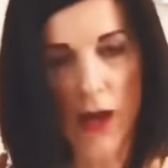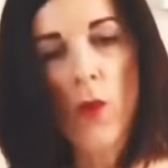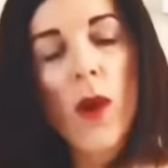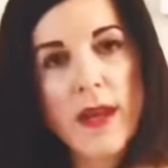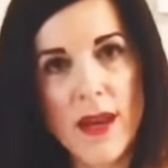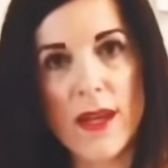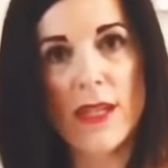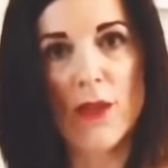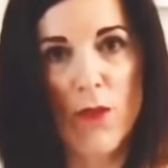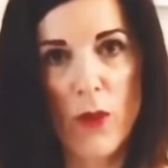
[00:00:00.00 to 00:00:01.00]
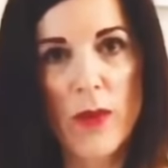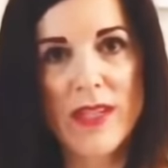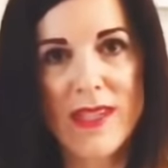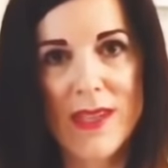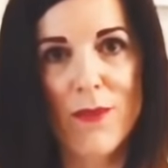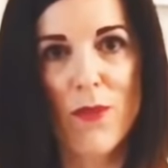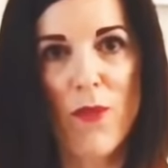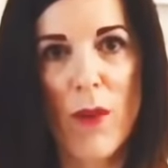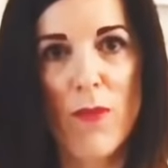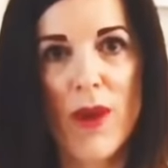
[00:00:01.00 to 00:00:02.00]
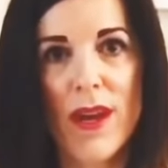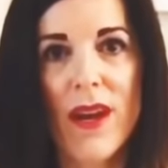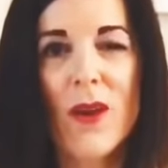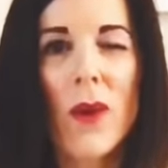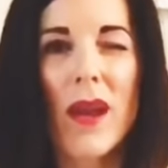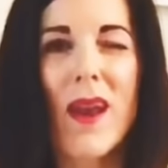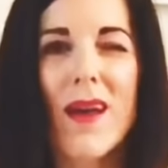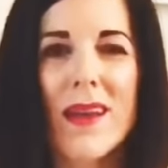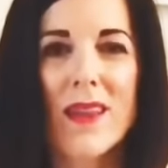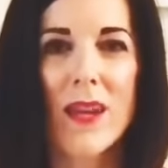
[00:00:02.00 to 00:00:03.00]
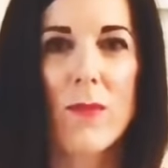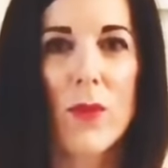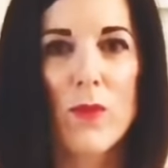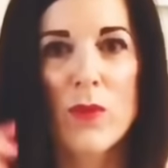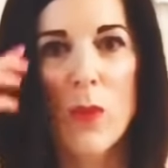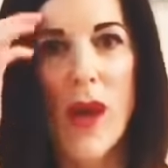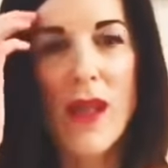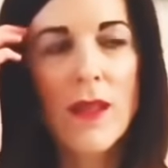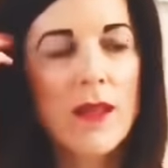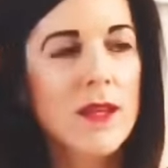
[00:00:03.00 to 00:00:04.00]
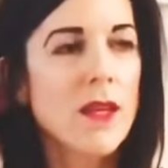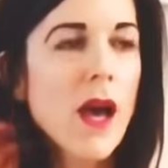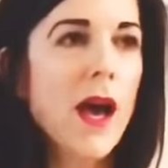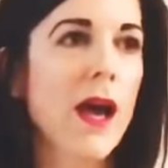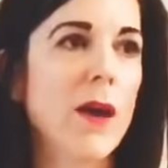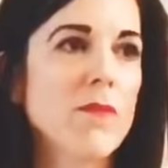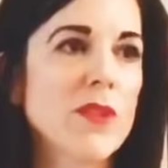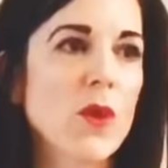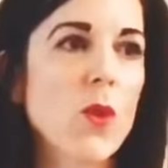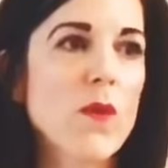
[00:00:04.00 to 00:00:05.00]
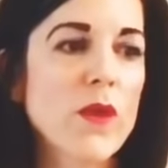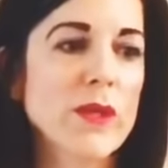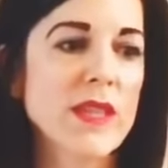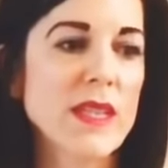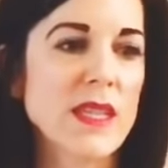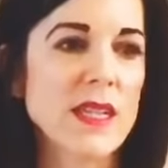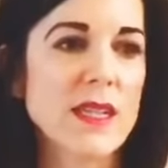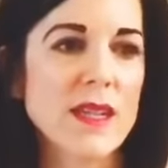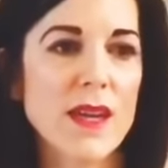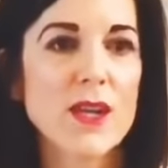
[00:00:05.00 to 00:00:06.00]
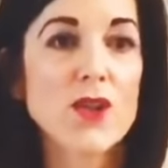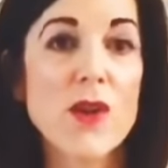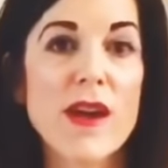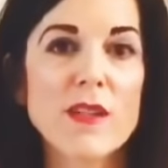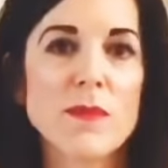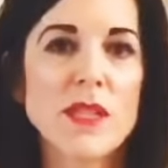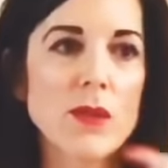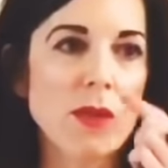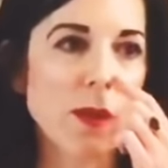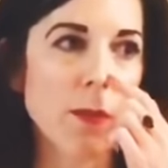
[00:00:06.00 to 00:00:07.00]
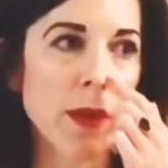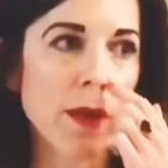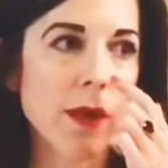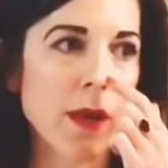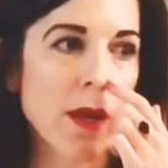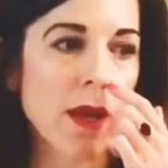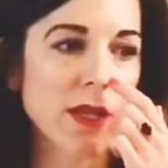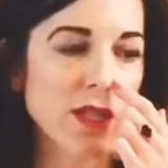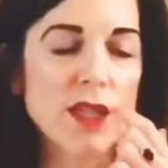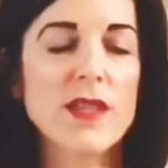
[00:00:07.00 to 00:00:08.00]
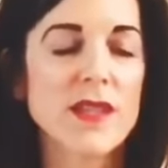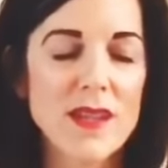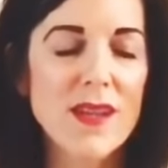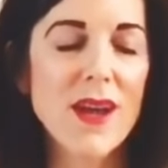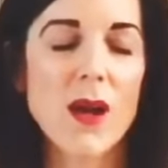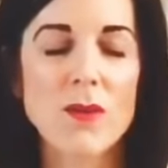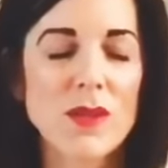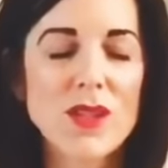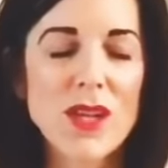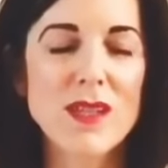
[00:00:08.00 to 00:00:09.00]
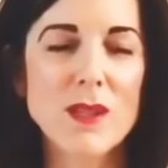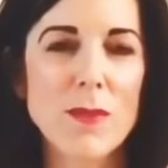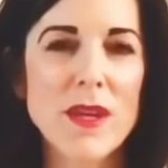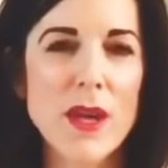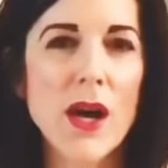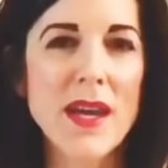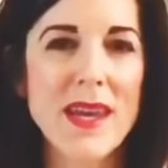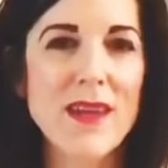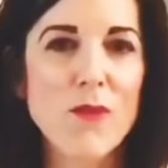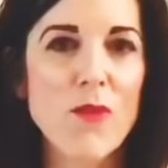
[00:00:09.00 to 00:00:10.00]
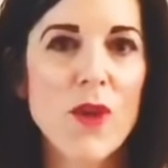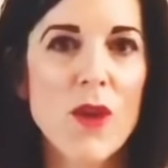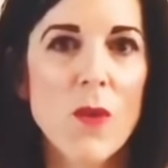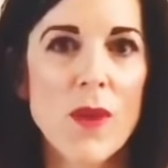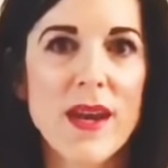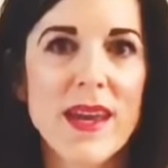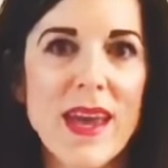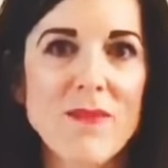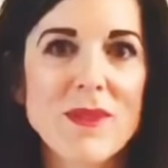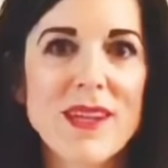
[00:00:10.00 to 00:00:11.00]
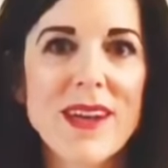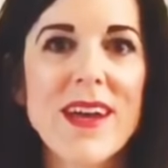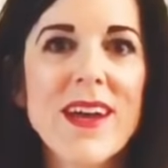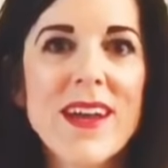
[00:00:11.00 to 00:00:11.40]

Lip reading: I quite liked the fluidity of the fabric, I quite like that it moves well. So all of those things did attract me to it, but I was just a bit naive when it came to